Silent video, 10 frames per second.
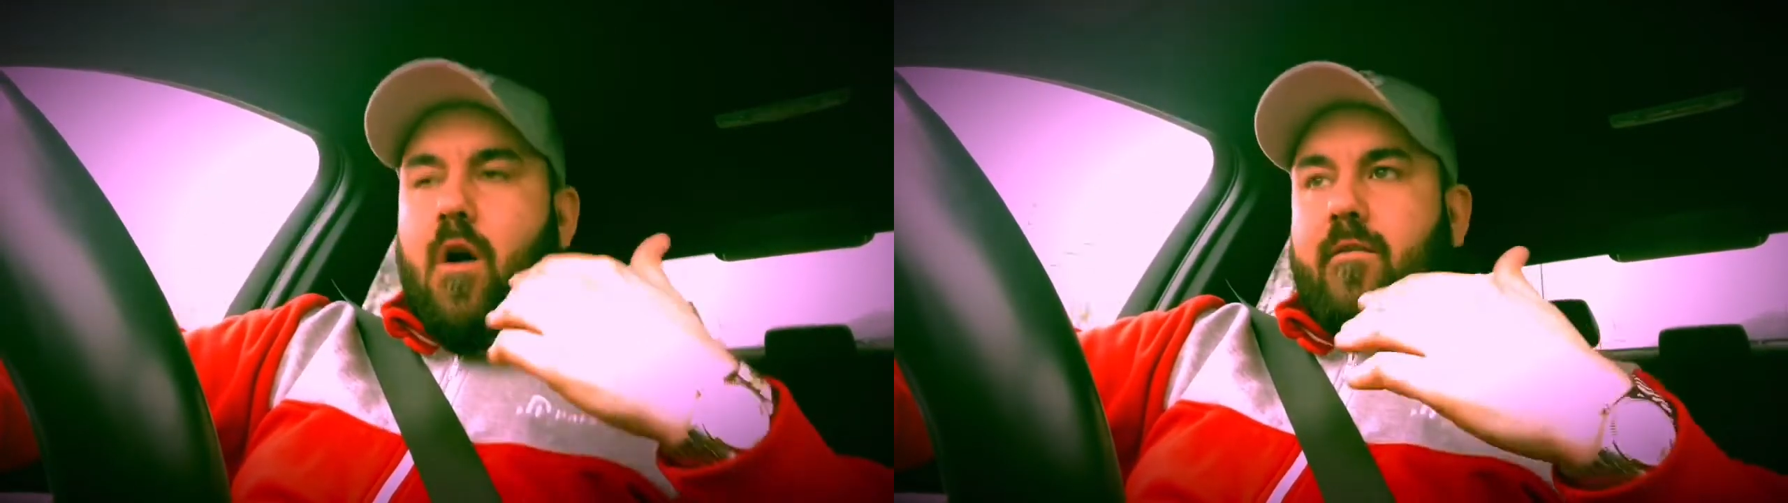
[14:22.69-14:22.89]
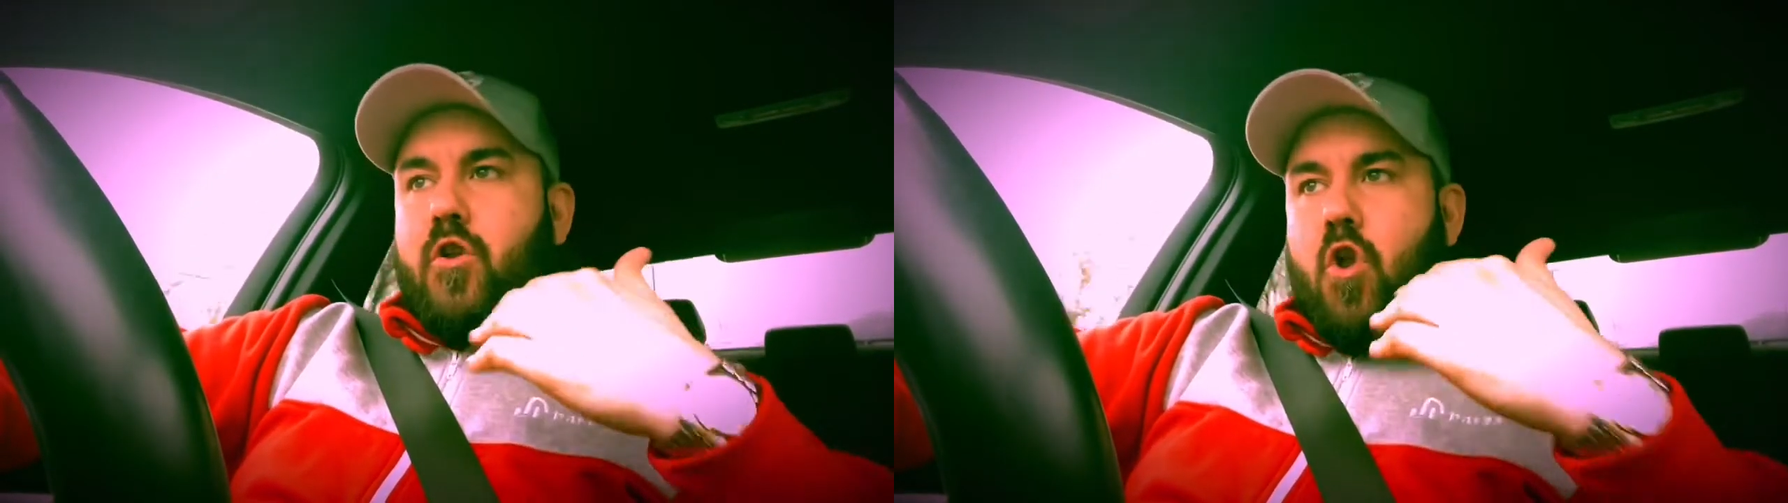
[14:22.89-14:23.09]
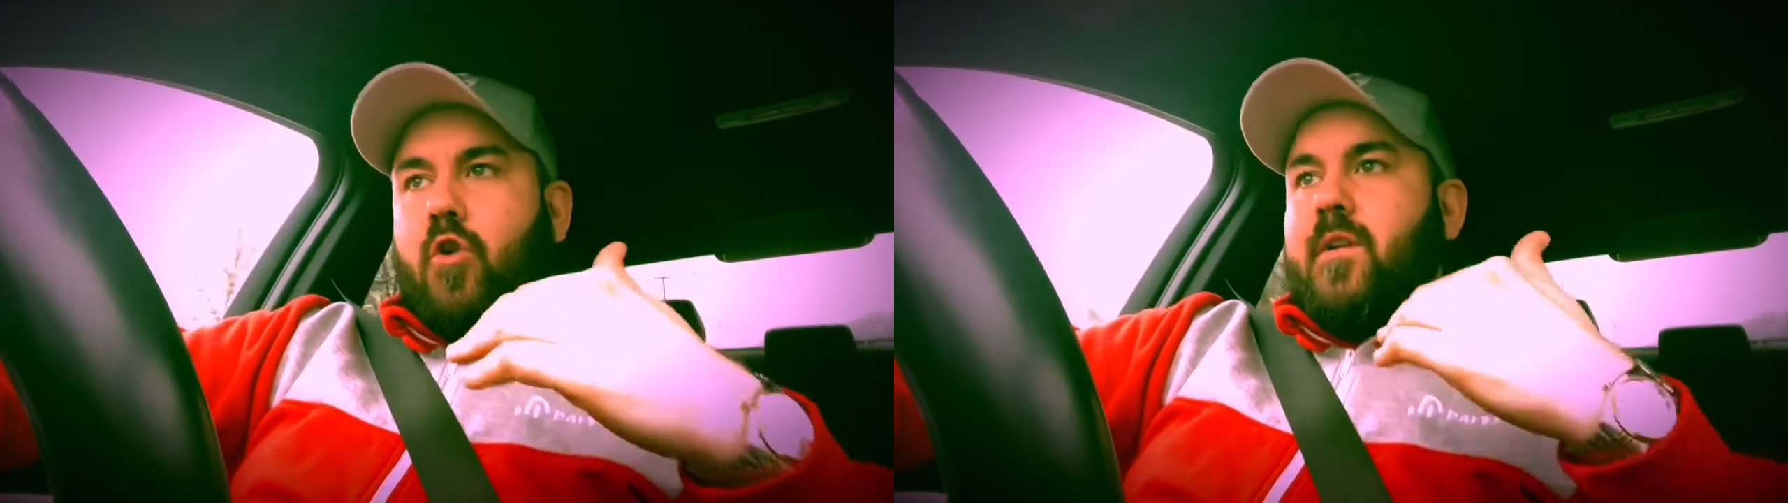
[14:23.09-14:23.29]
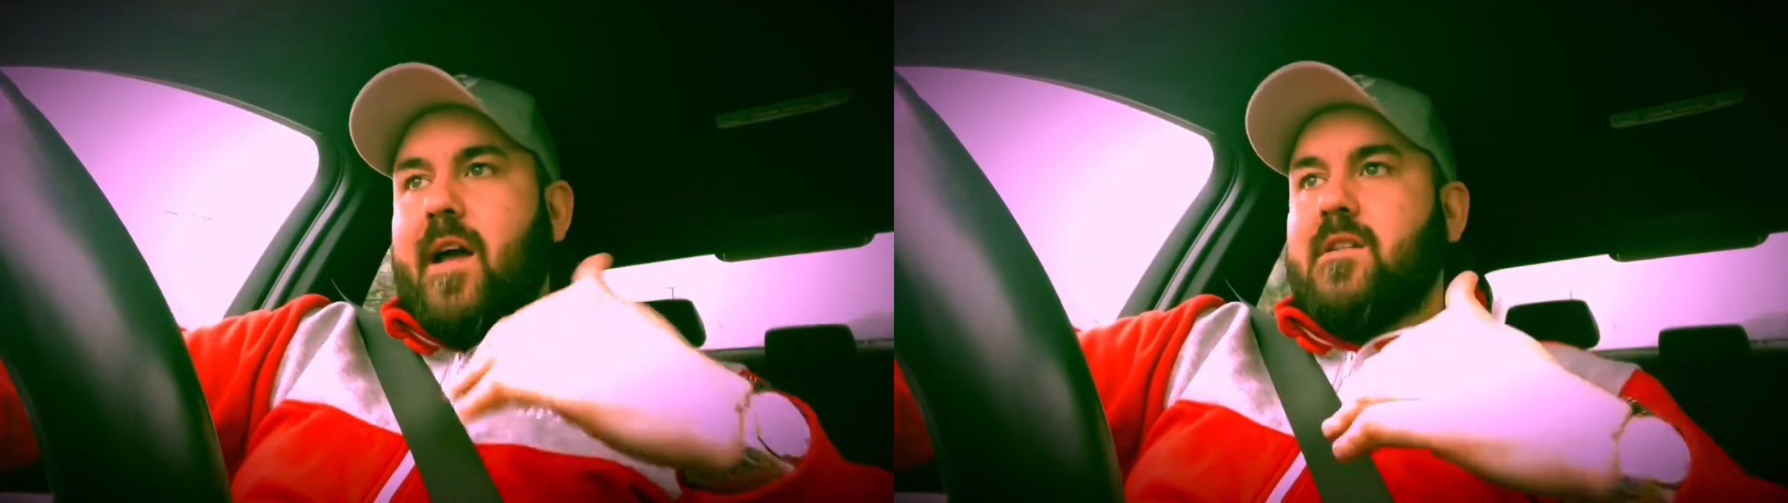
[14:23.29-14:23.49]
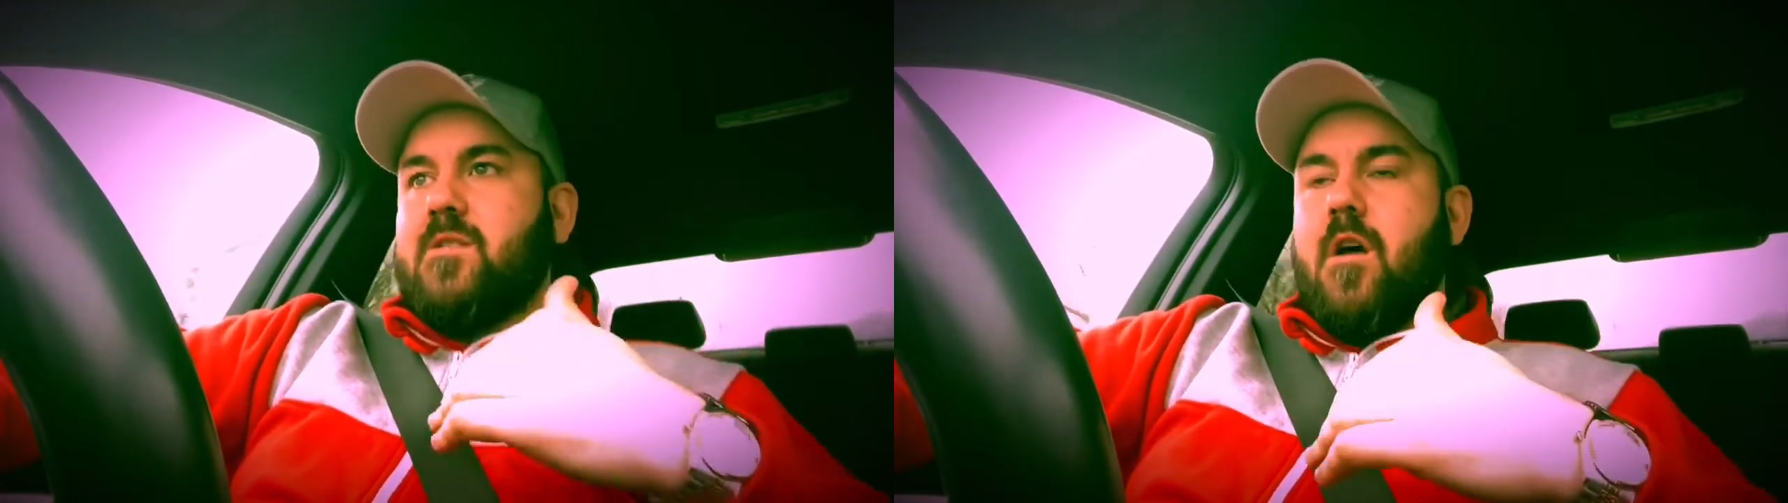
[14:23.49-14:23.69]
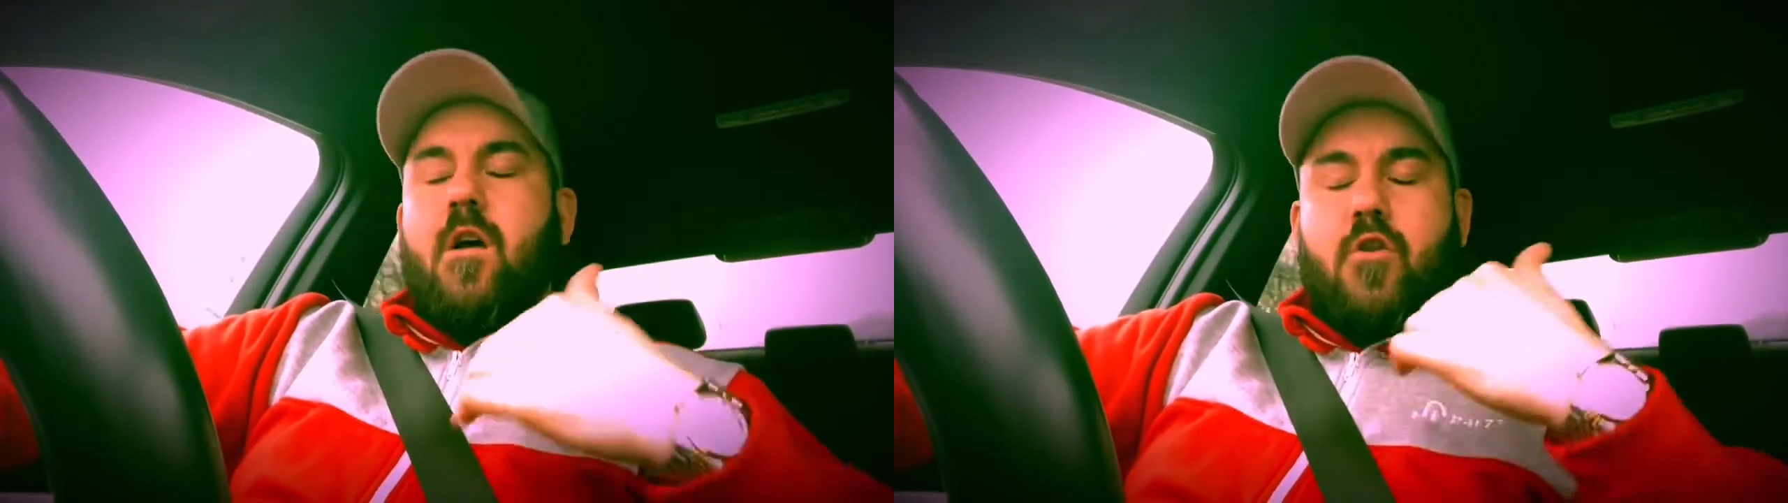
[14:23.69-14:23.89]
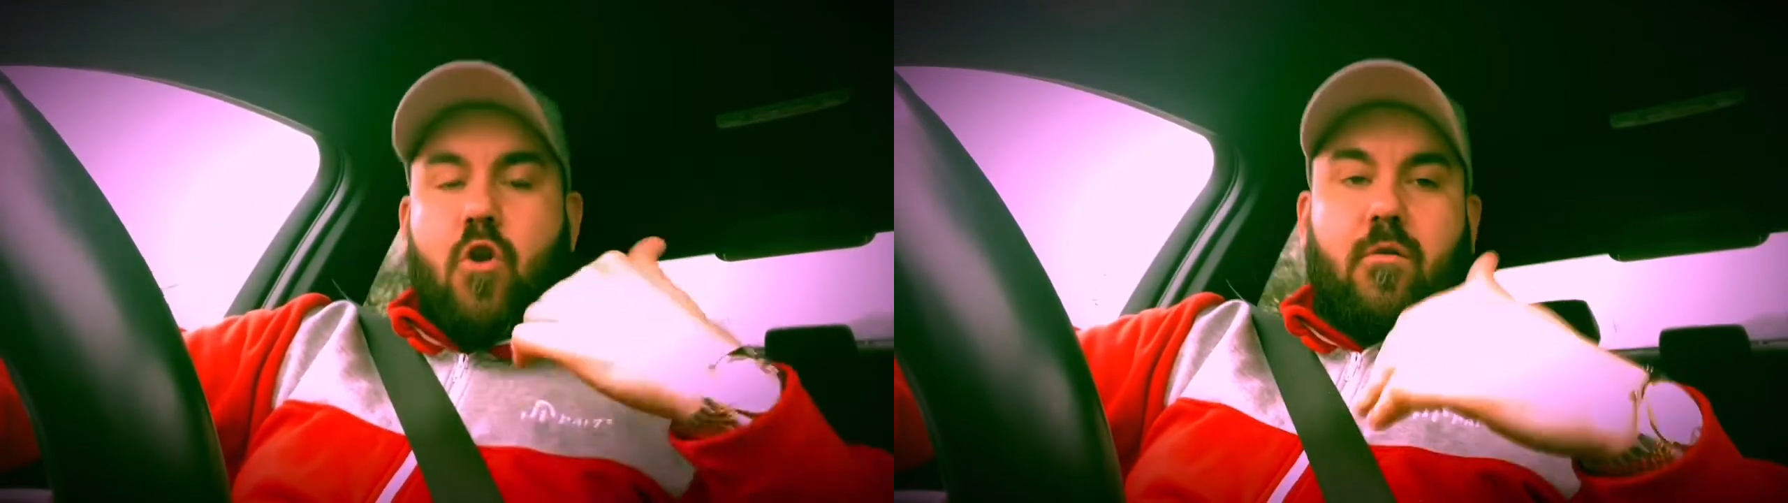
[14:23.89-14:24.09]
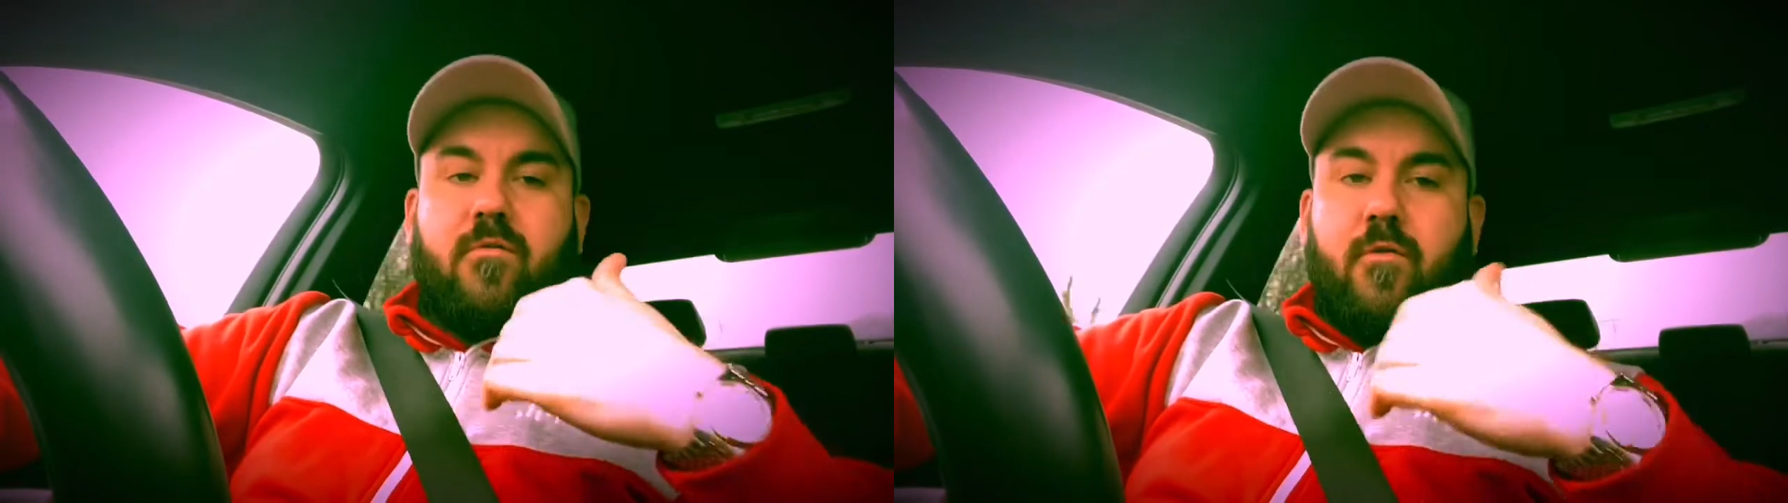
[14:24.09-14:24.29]
of a
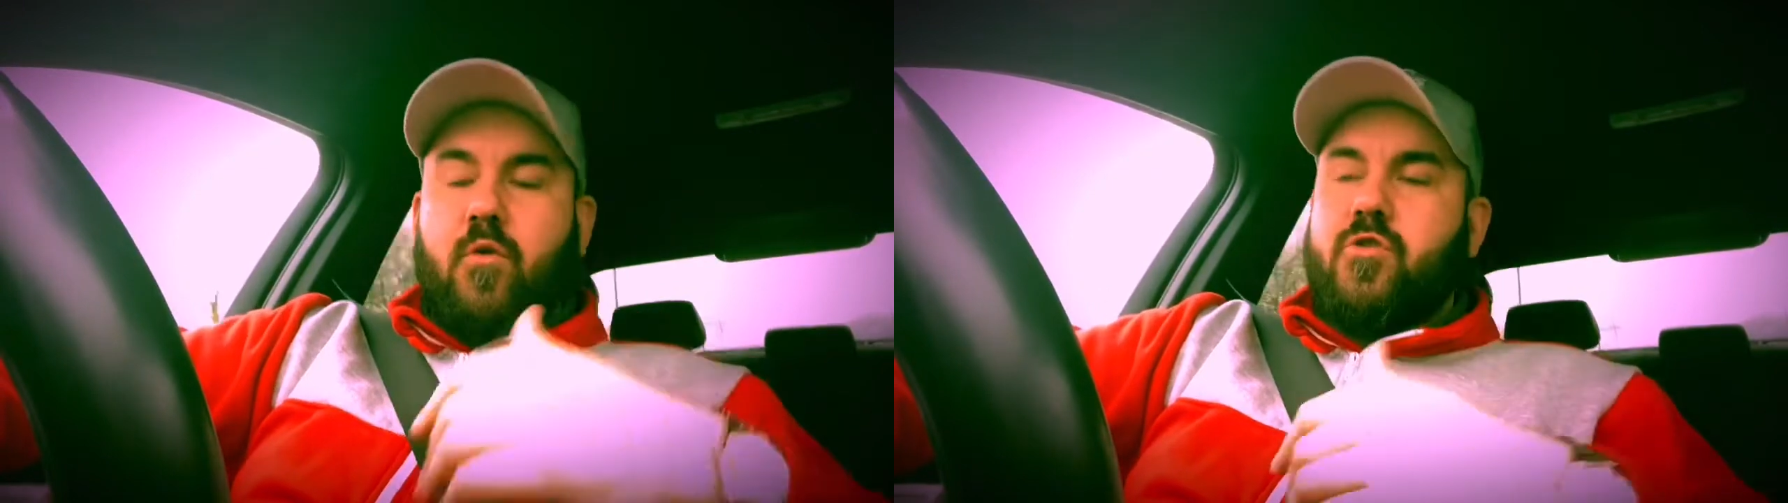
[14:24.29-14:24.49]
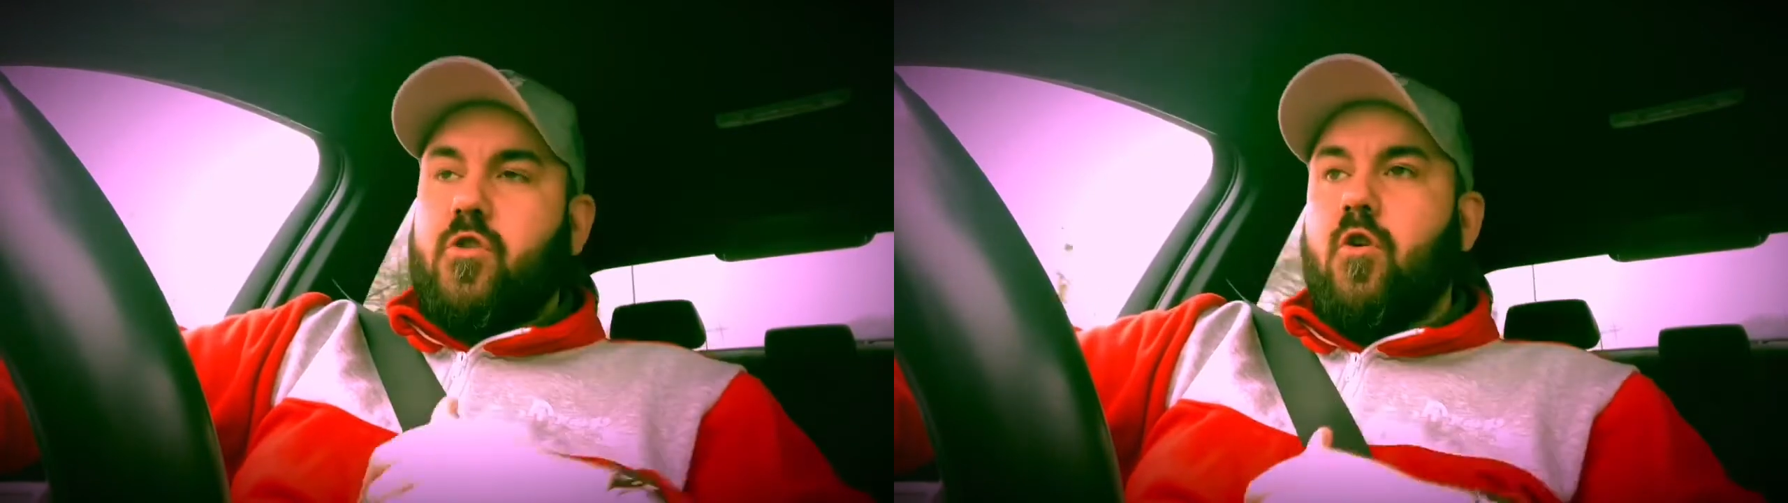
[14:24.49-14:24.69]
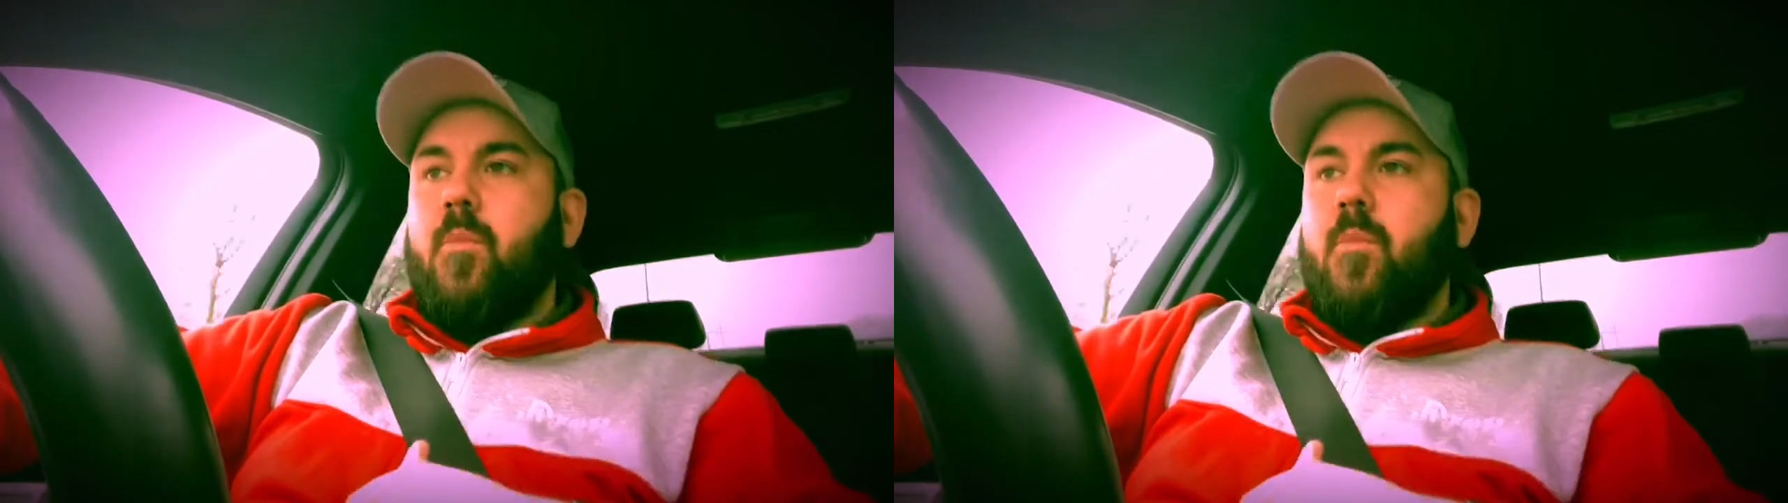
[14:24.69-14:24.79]
non-forged